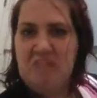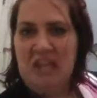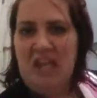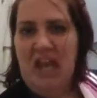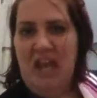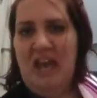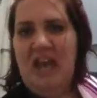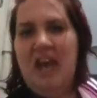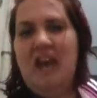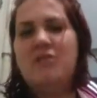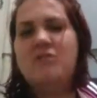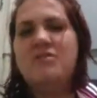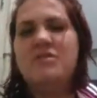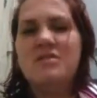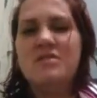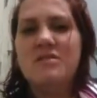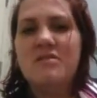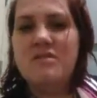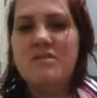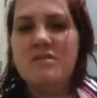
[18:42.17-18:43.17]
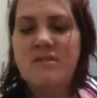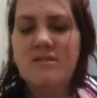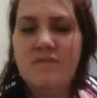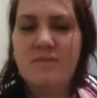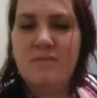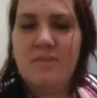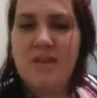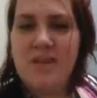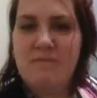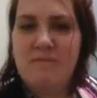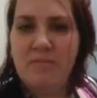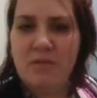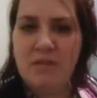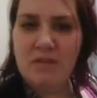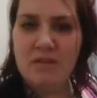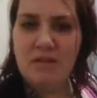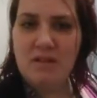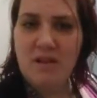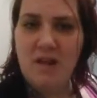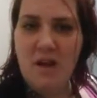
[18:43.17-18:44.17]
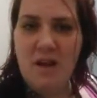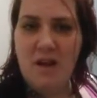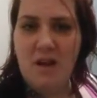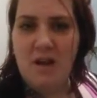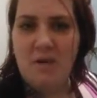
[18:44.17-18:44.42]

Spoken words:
council of people